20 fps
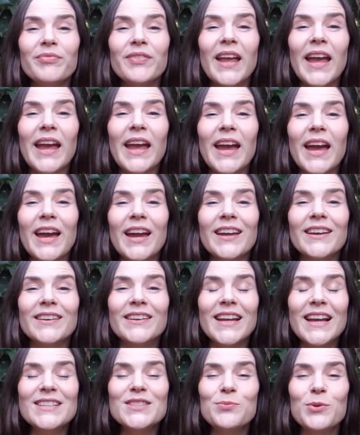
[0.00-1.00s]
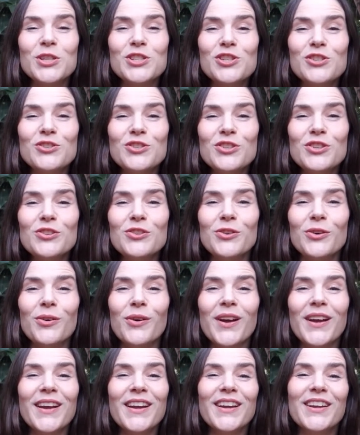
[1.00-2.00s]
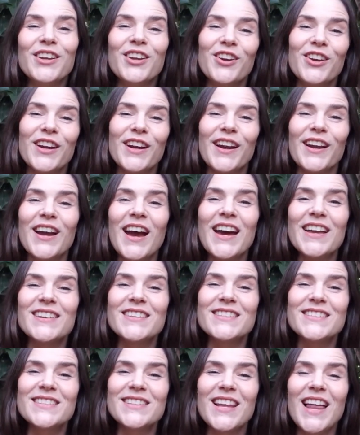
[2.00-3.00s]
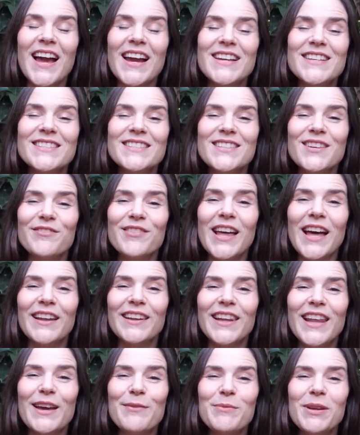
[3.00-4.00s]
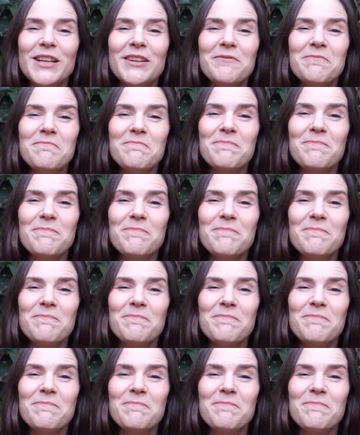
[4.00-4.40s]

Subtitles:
And guess what you do? You're going to cut a slice of that lemon.